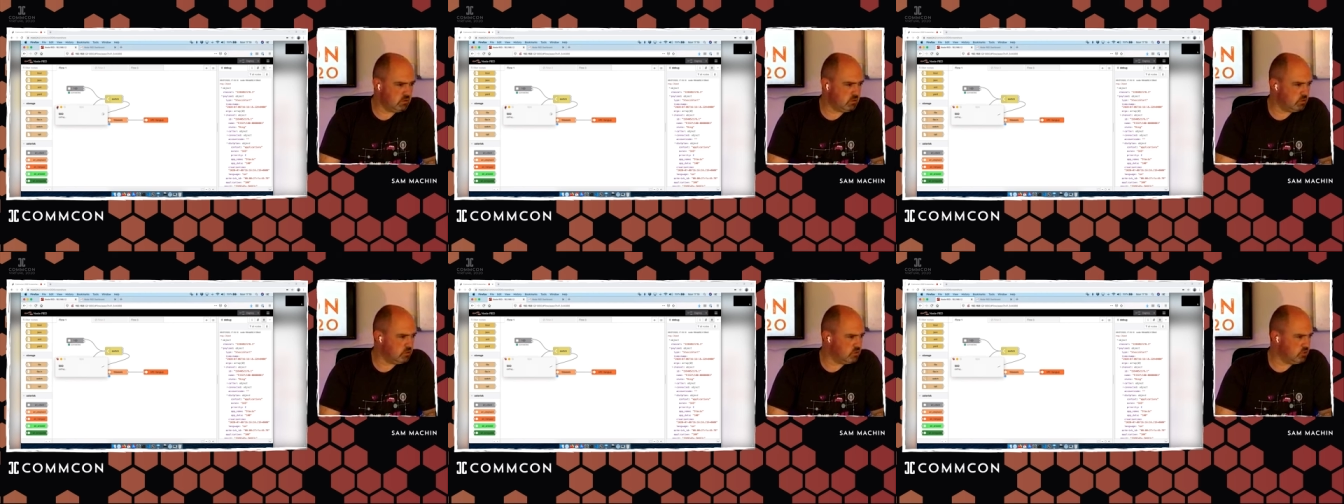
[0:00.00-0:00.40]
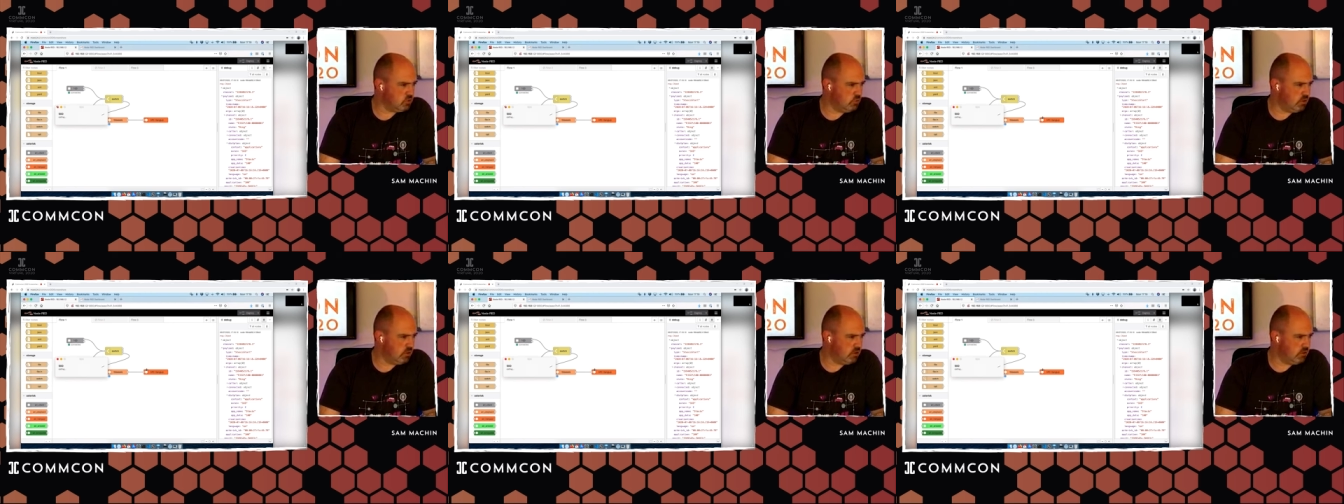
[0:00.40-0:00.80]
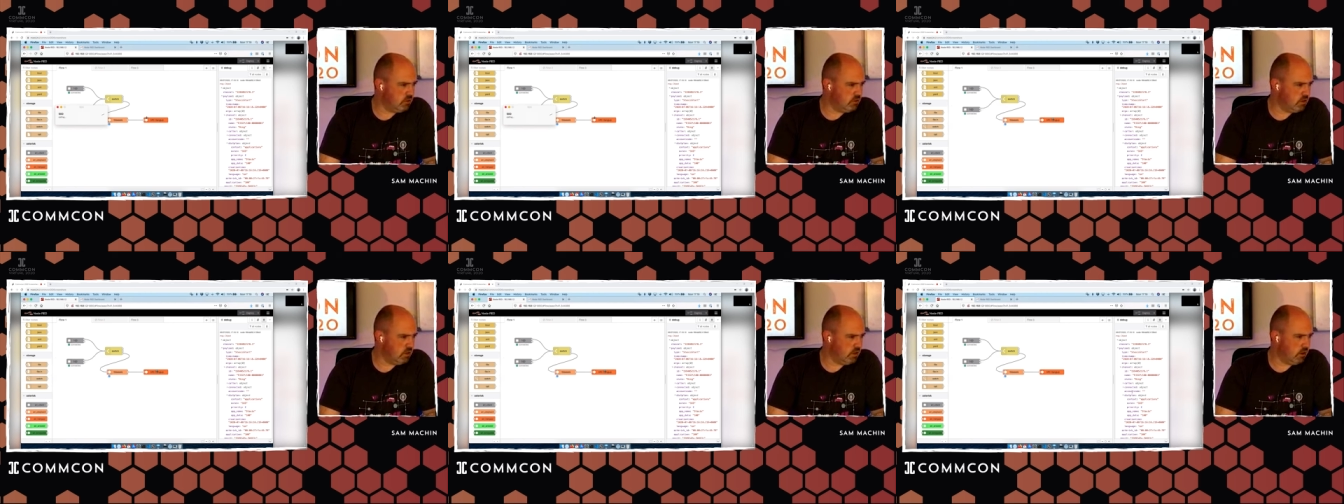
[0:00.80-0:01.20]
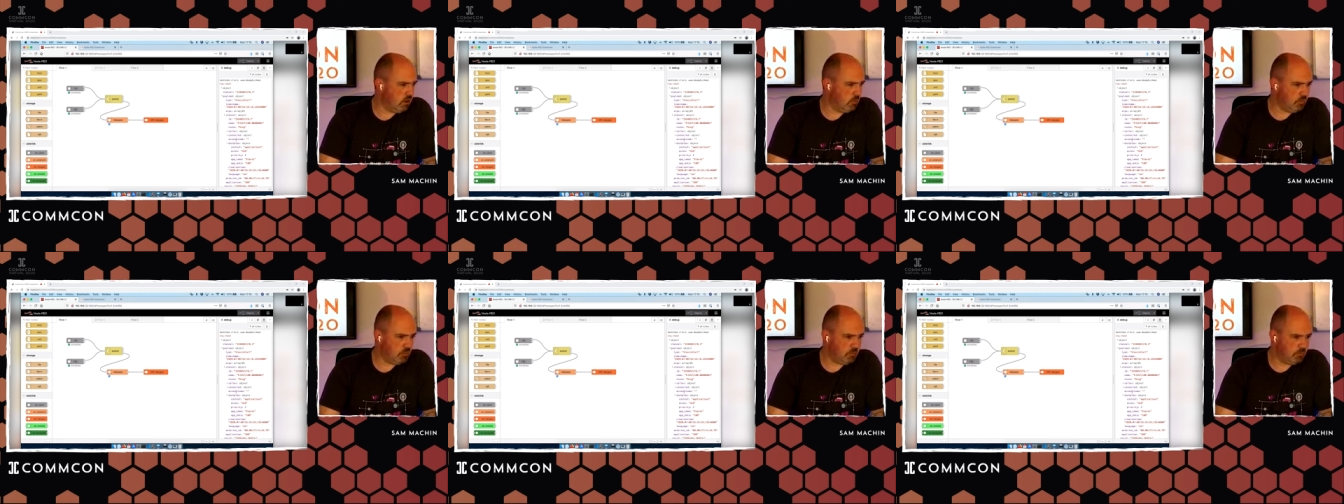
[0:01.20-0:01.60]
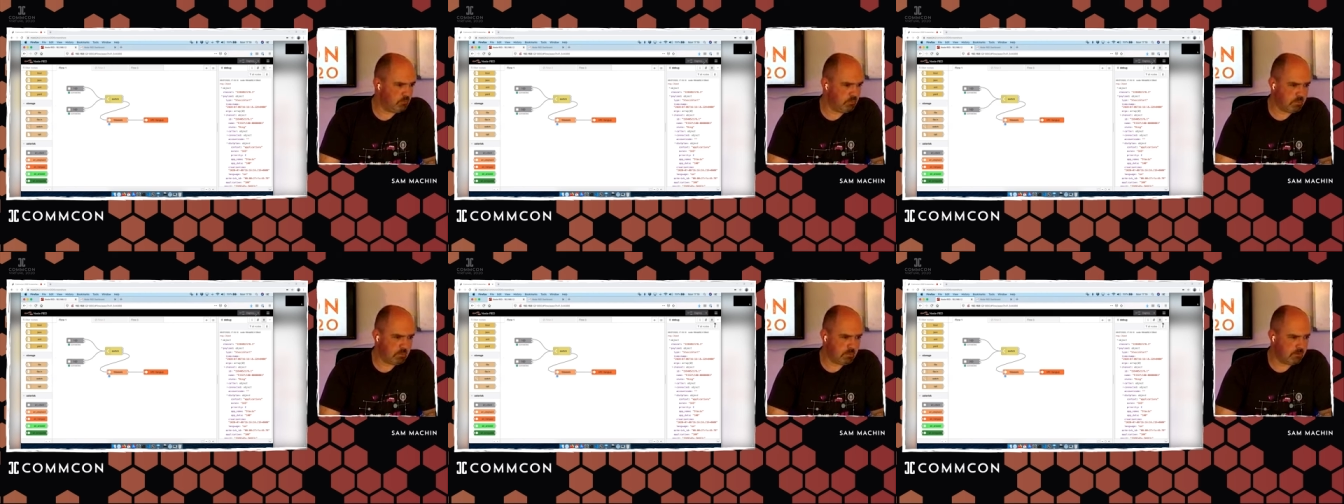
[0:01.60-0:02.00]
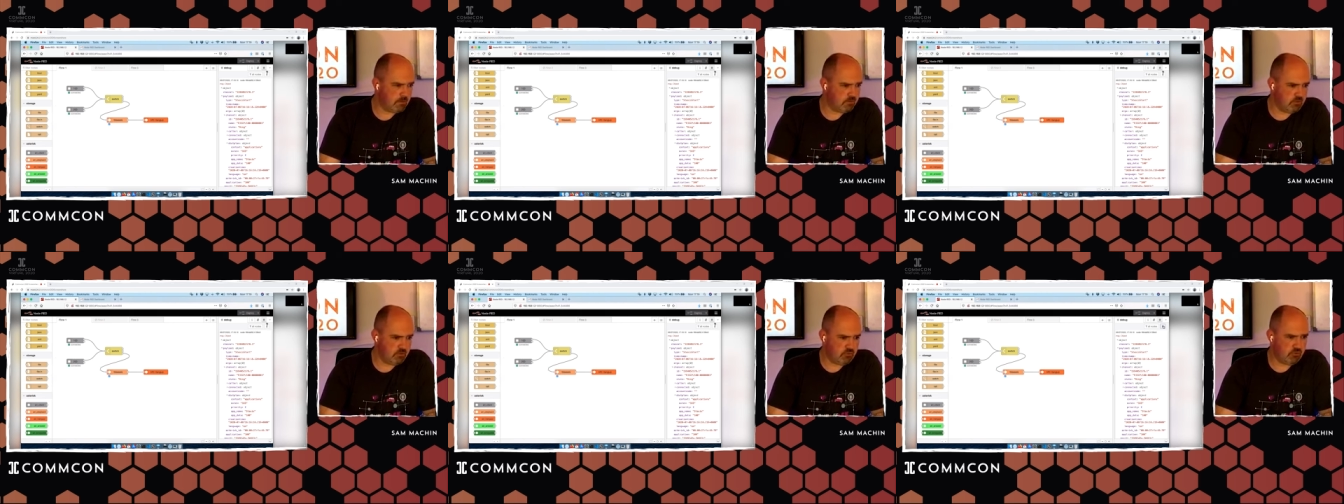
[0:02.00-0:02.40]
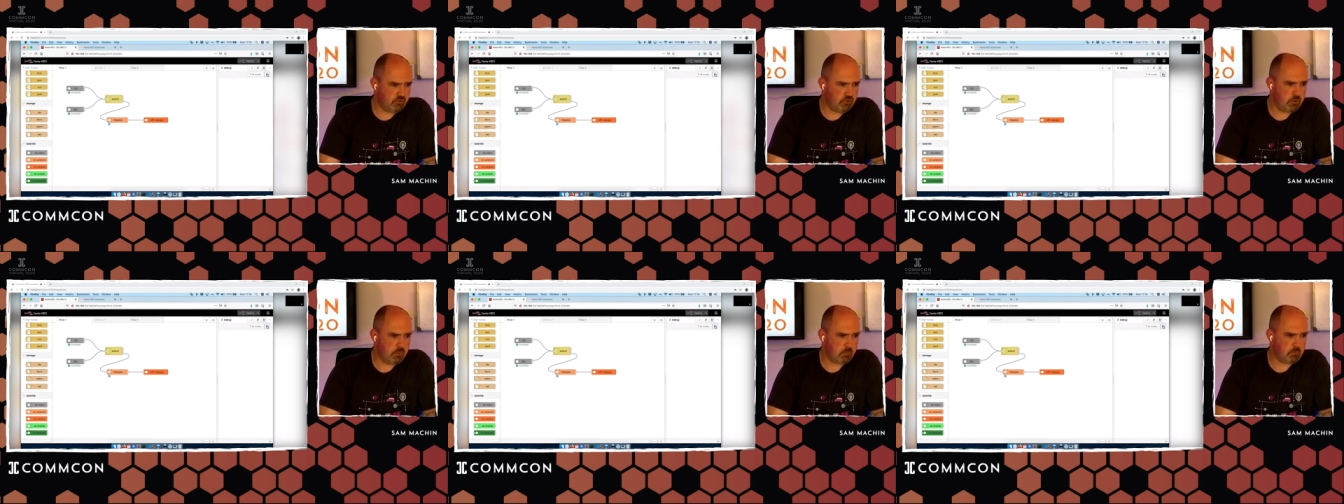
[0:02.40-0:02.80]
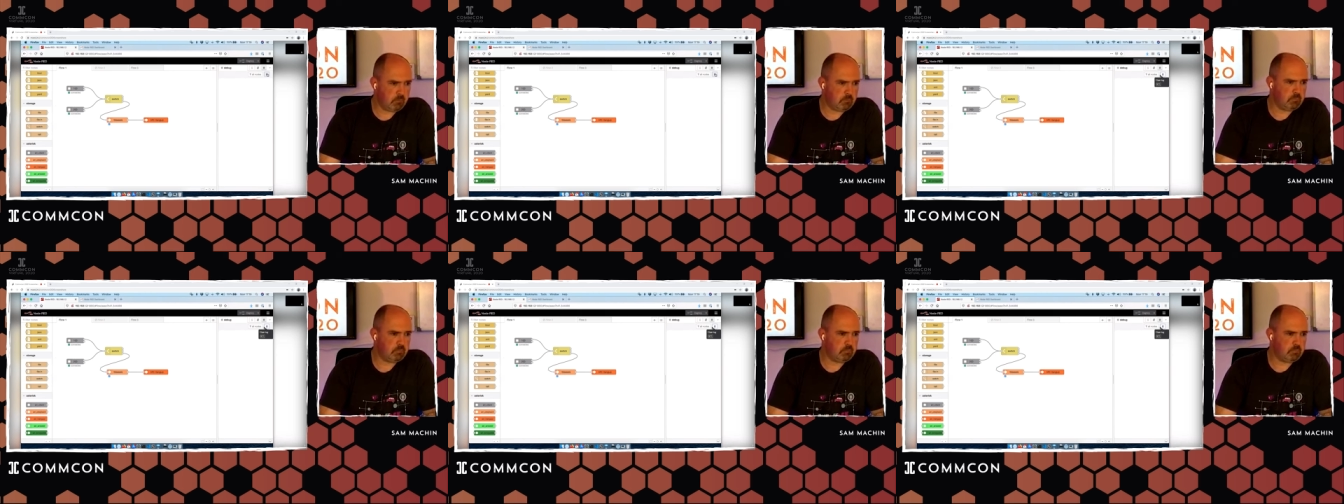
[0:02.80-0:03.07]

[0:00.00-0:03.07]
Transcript: I'm not quite sure why that didn't hang up. Interesting.